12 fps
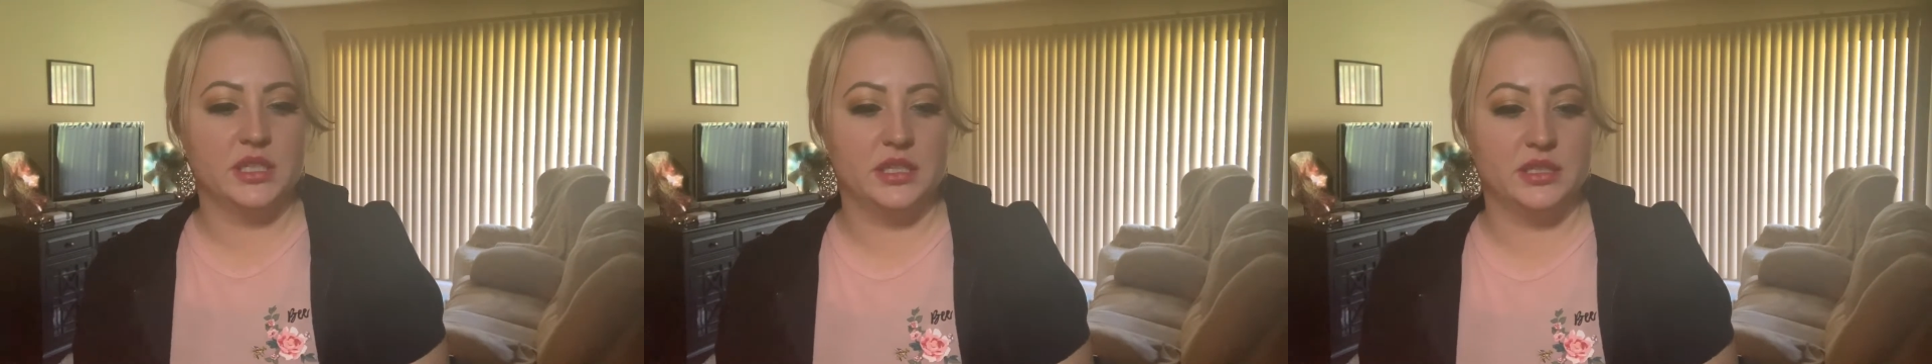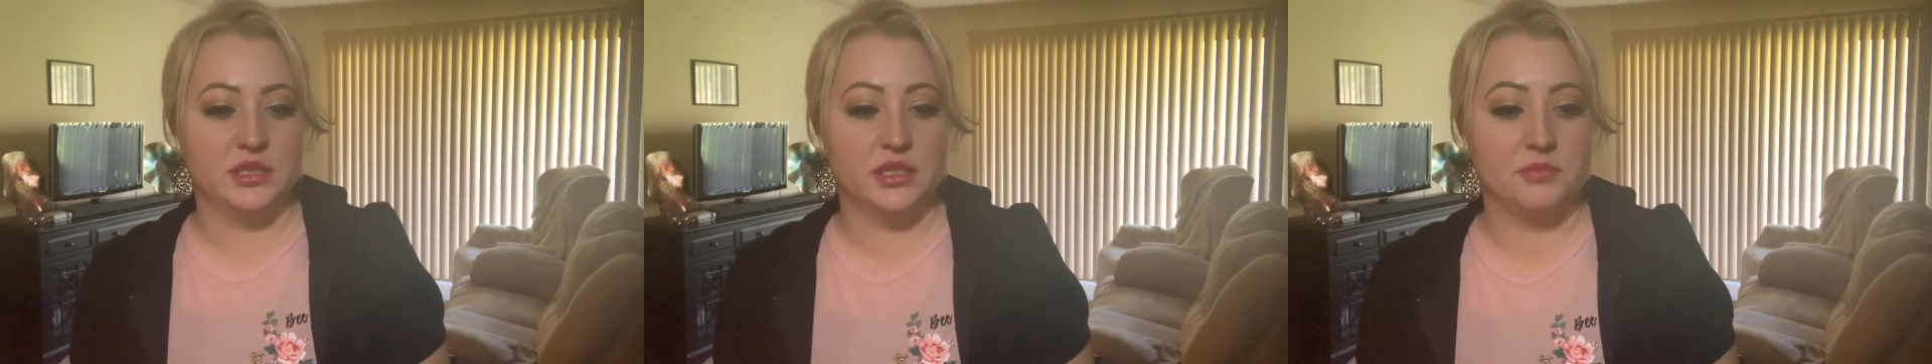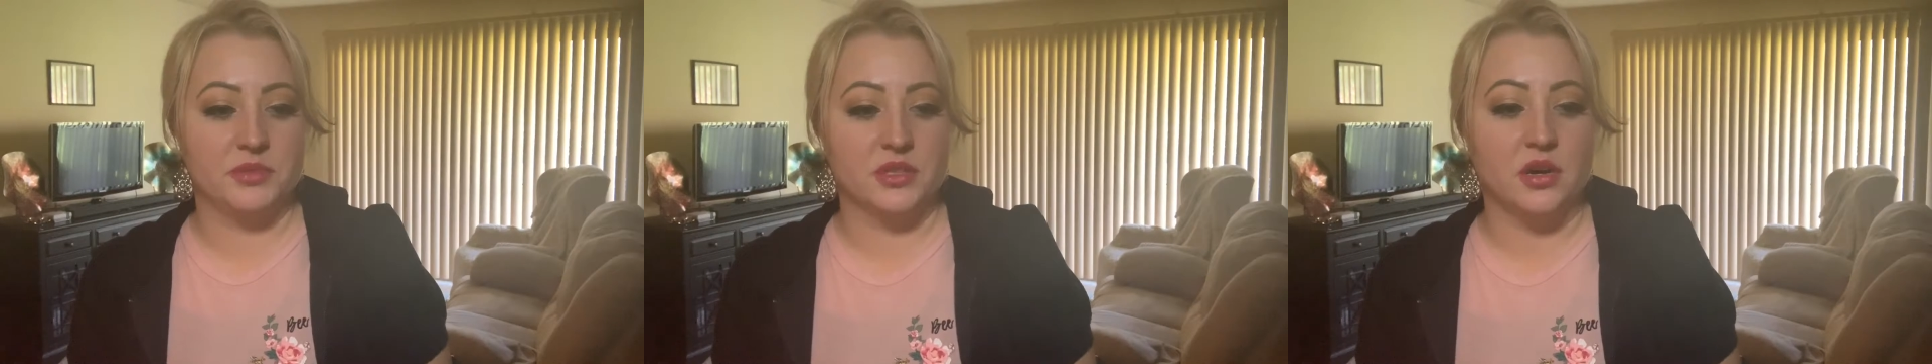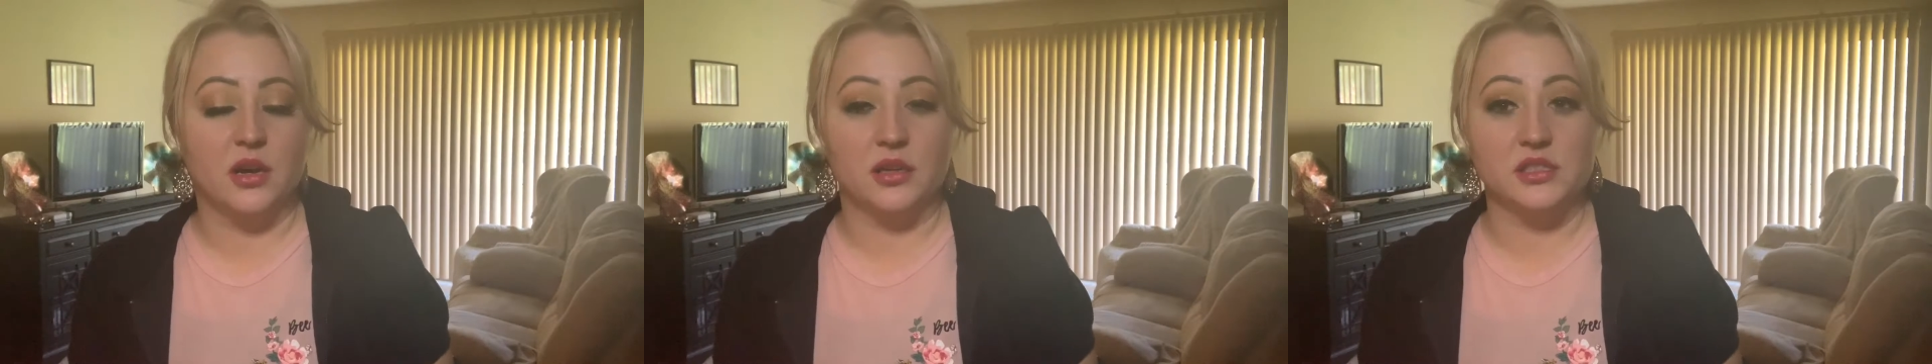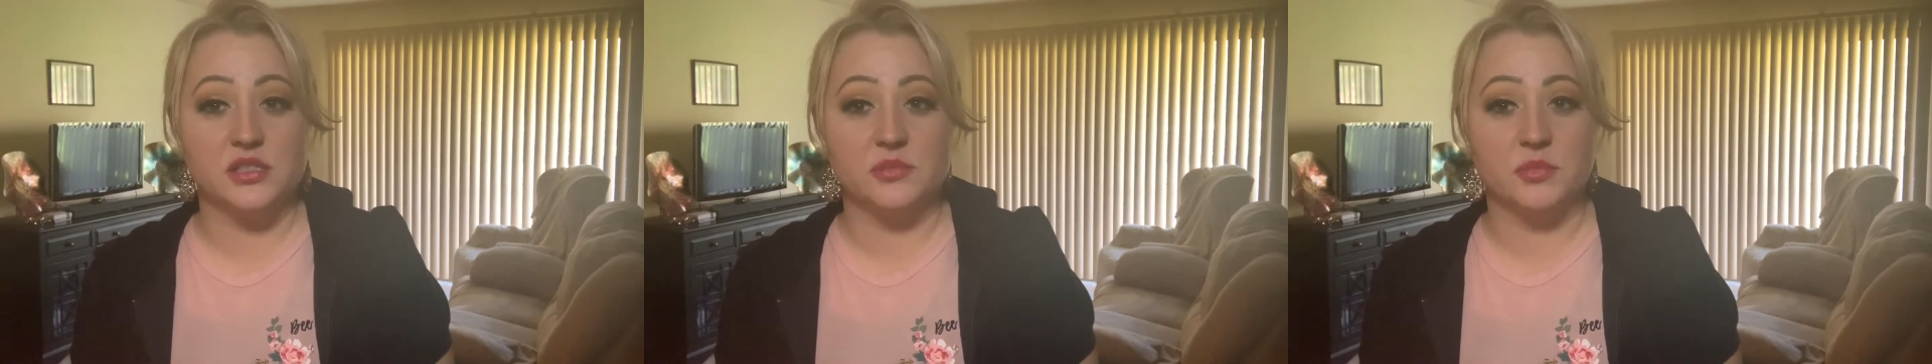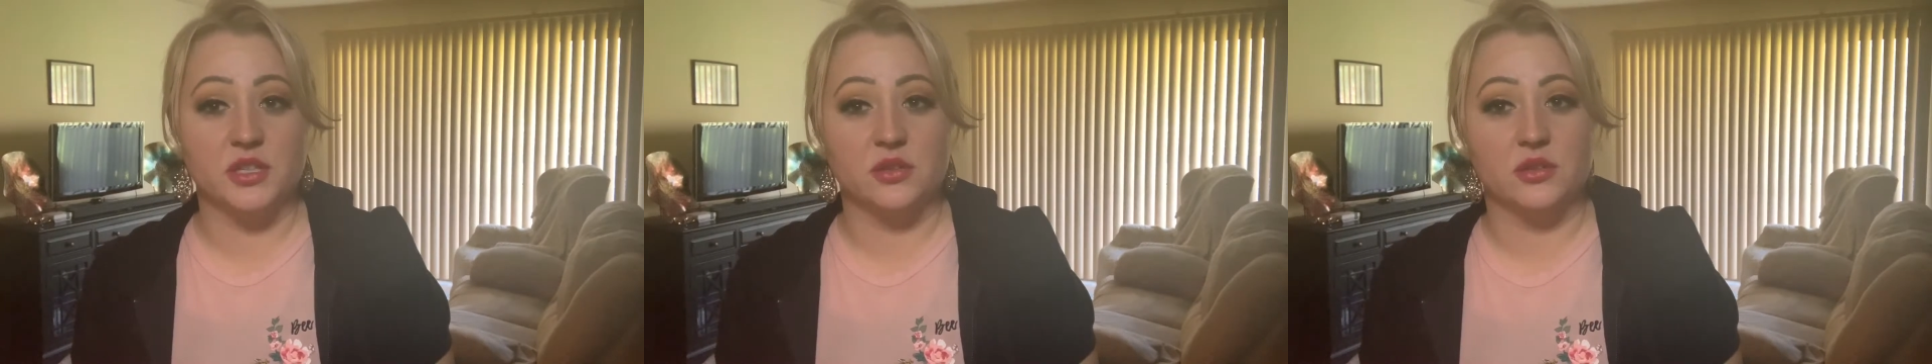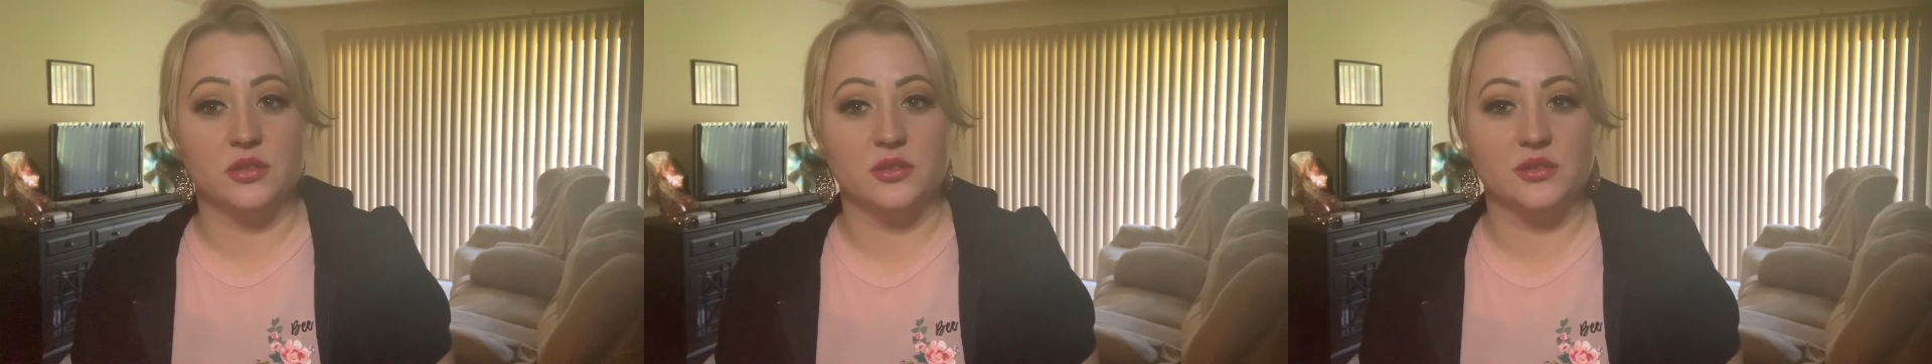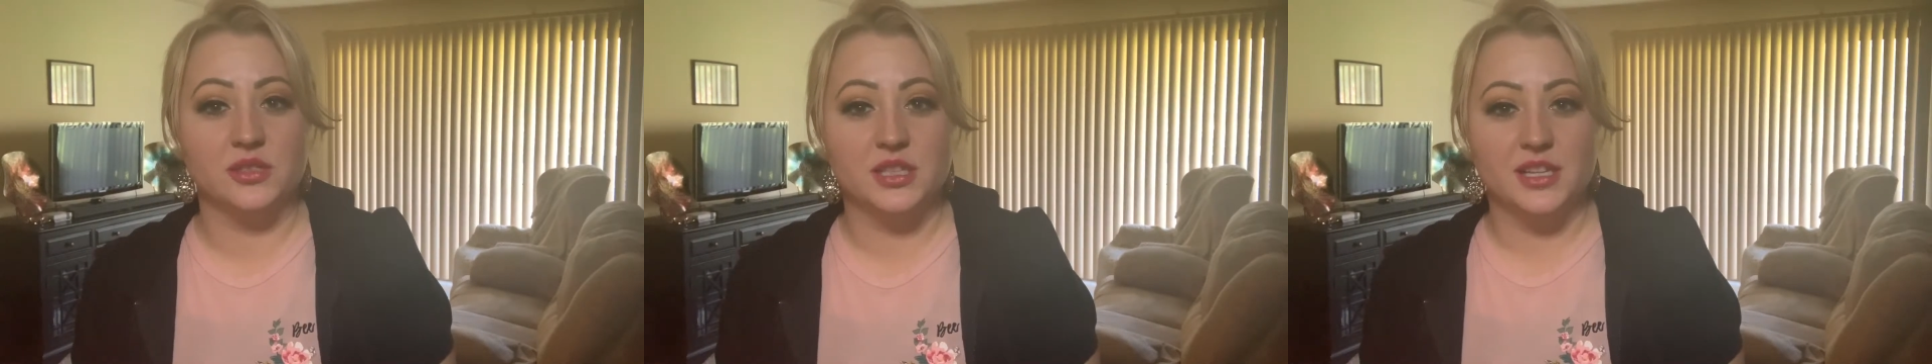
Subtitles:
ended up in the hospital.